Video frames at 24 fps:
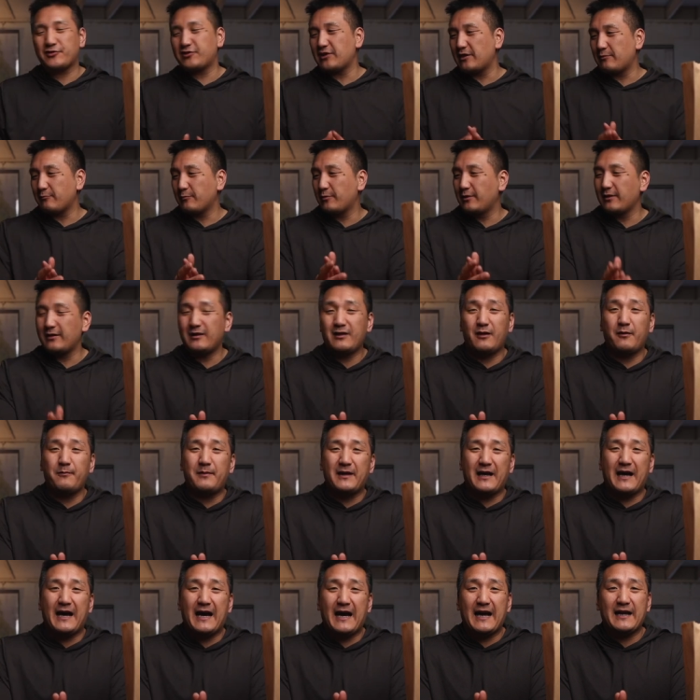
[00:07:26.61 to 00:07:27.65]
generally a little
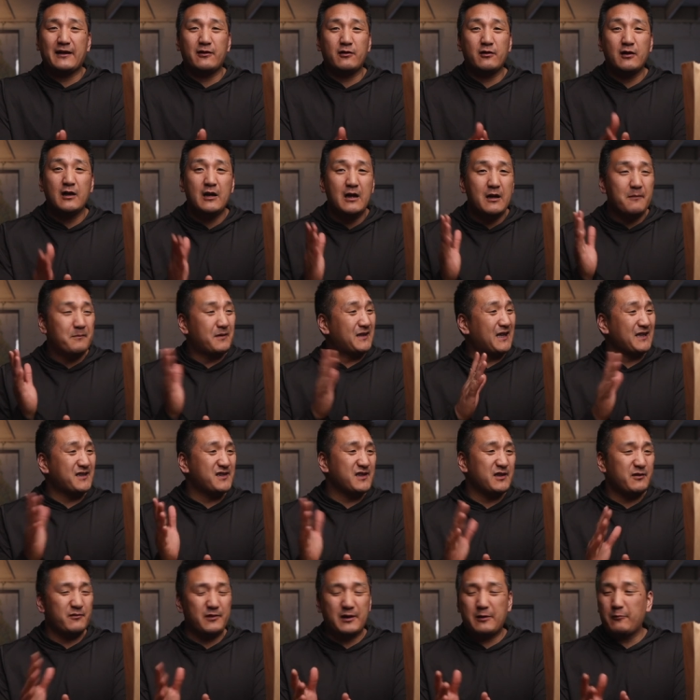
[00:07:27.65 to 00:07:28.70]
bit higher, but that's
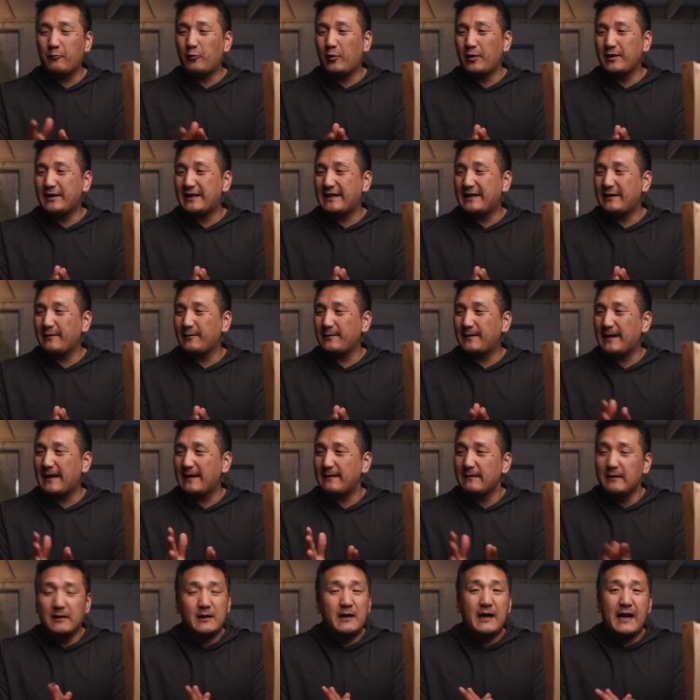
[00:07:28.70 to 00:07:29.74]
the only one here
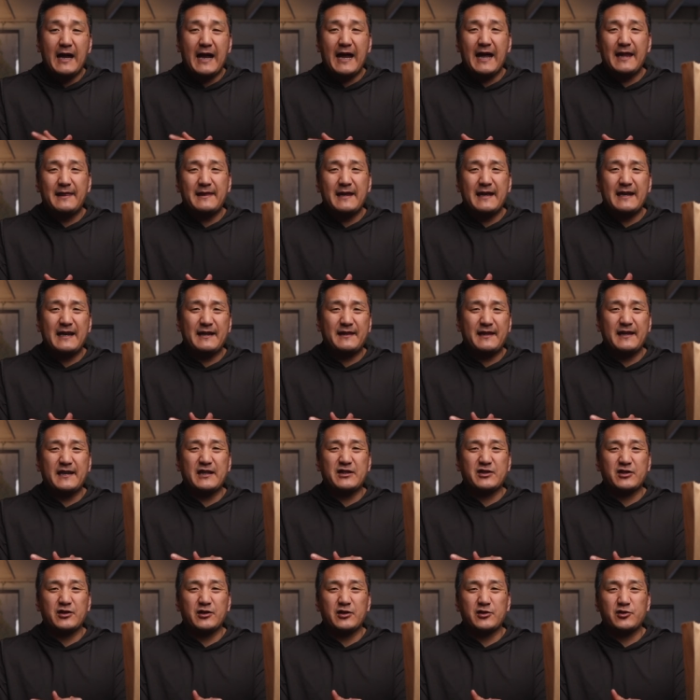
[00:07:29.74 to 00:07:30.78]
that had that. I think
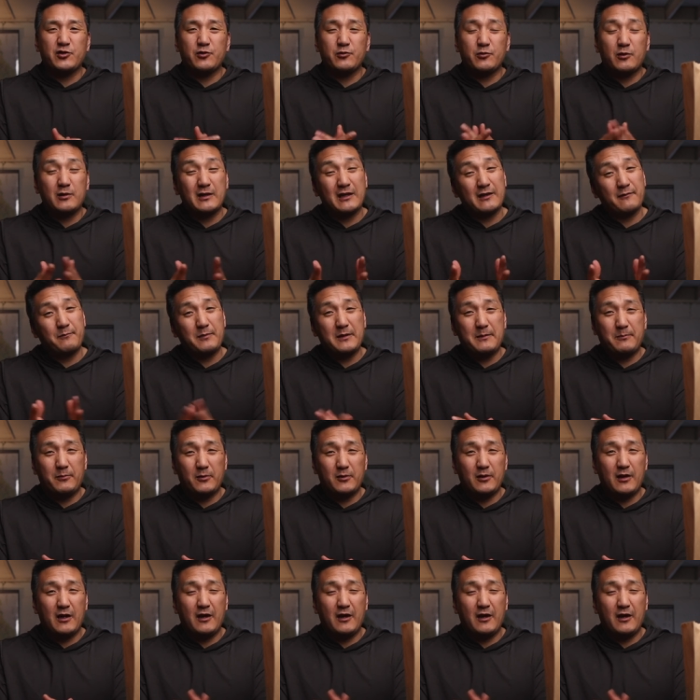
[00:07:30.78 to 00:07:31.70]
it's going to turn a lot of people